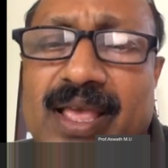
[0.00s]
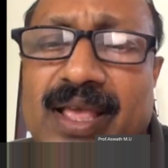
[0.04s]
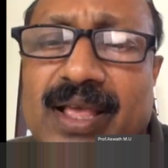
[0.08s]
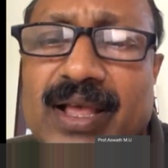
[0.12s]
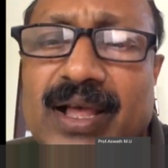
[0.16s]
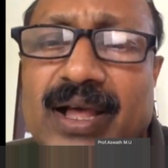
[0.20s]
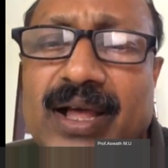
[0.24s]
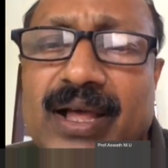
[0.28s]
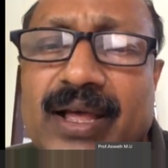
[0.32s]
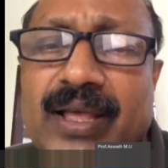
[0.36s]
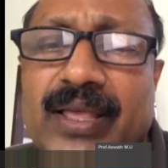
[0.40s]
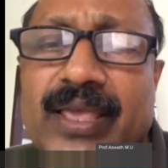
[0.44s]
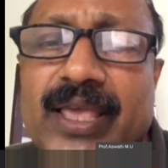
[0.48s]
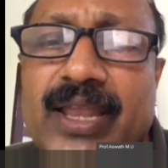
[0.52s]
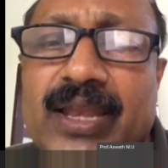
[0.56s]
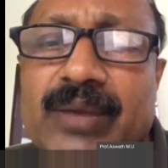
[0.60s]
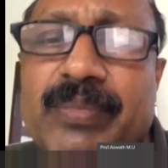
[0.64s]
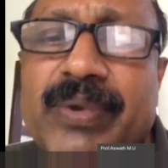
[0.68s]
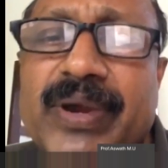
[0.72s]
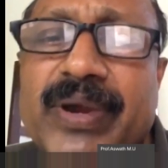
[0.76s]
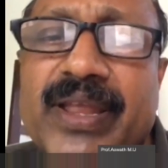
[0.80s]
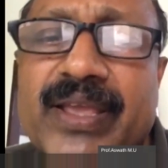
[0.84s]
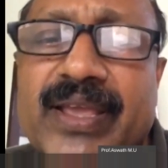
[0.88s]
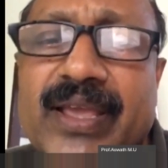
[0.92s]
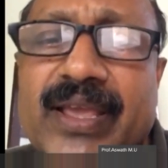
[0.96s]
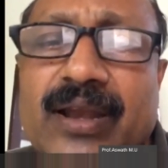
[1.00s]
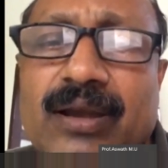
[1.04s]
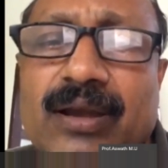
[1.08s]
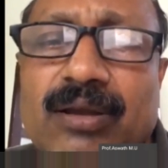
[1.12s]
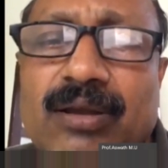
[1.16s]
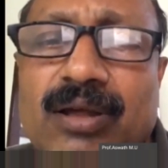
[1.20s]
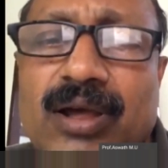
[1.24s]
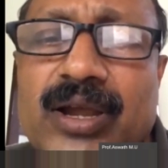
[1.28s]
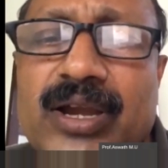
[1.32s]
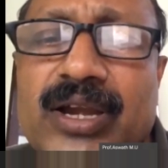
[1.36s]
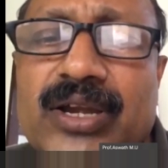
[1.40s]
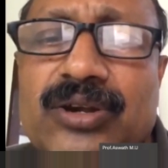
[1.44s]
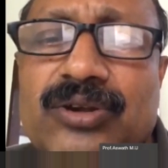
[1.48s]
Anybody can
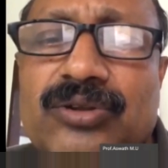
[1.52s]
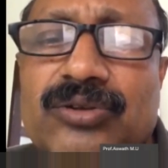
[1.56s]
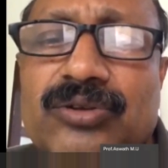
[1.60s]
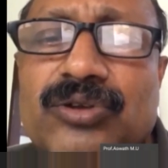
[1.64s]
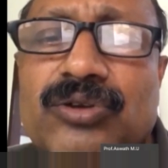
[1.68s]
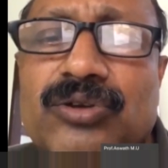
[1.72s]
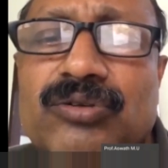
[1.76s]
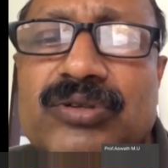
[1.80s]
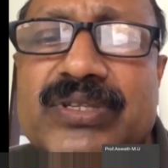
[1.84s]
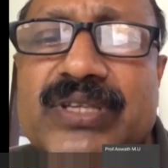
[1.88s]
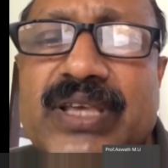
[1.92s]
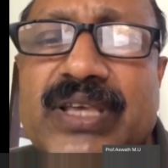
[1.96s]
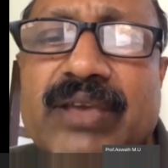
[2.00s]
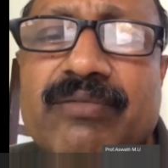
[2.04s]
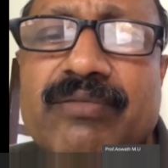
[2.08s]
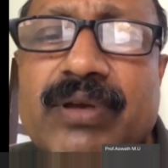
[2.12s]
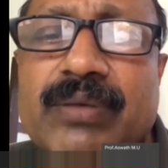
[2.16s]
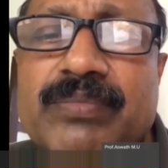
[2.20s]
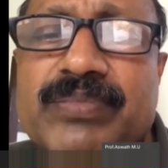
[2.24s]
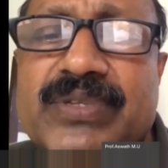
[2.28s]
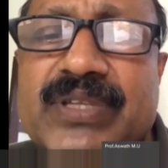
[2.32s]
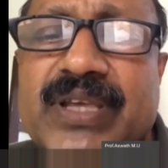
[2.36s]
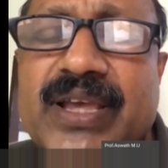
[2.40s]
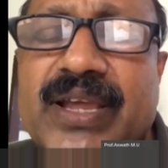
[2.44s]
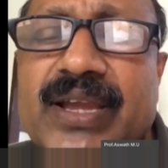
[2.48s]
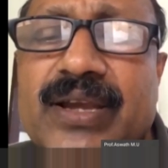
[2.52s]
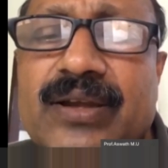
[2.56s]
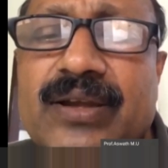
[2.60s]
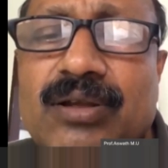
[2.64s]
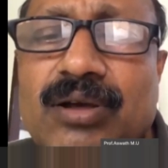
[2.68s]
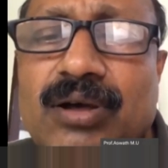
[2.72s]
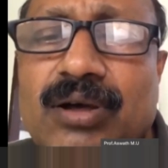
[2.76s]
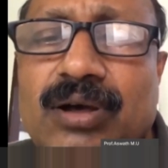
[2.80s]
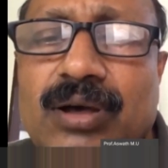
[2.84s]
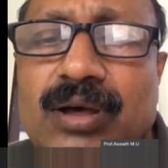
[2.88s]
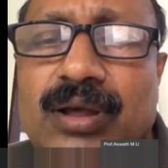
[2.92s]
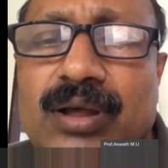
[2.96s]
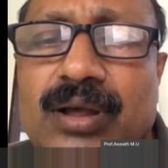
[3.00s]
log into QCI website
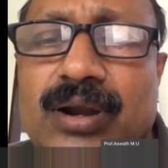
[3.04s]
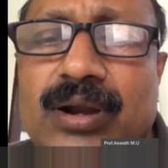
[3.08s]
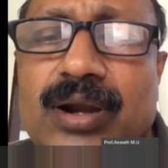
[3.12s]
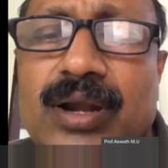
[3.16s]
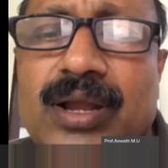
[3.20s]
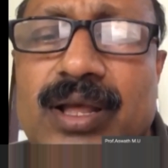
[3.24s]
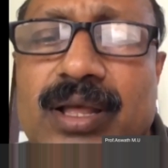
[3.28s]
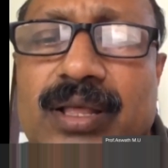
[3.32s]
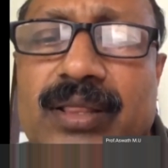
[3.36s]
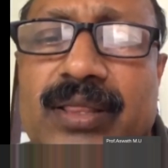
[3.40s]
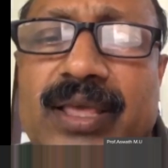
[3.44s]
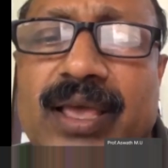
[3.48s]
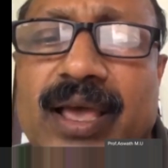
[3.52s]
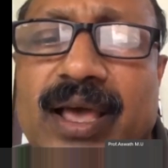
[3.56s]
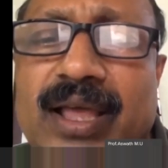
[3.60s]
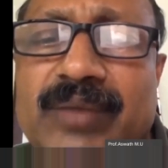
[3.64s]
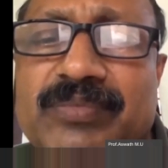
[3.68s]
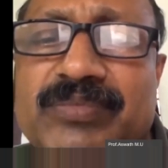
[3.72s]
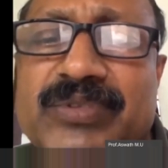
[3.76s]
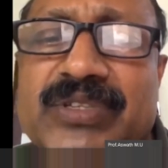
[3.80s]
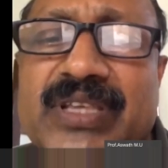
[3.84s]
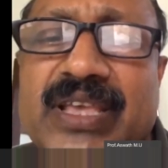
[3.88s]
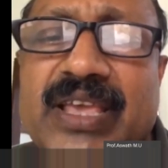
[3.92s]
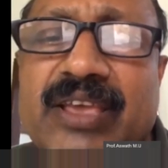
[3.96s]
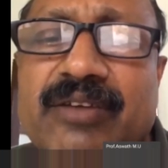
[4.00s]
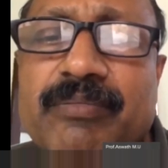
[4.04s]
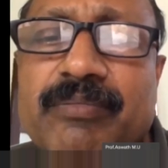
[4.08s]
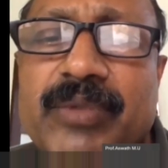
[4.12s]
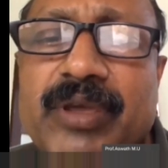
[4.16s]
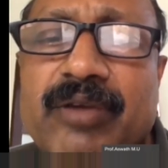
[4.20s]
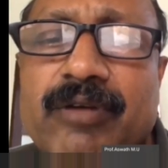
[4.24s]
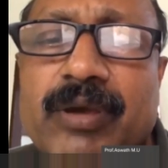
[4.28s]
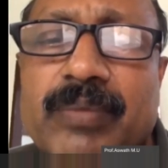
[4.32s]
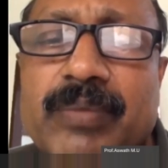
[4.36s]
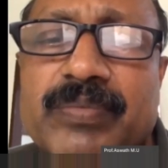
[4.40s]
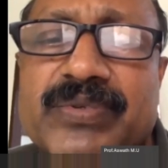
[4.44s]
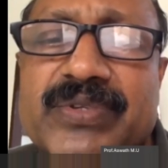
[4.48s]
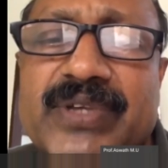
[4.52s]
or the RMCMA
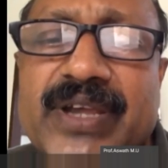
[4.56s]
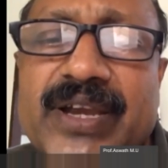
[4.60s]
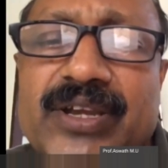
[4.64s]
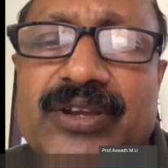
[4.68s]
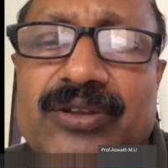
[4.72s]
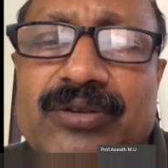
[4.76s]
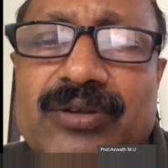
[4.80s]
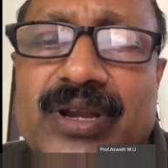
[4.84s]
website. You'll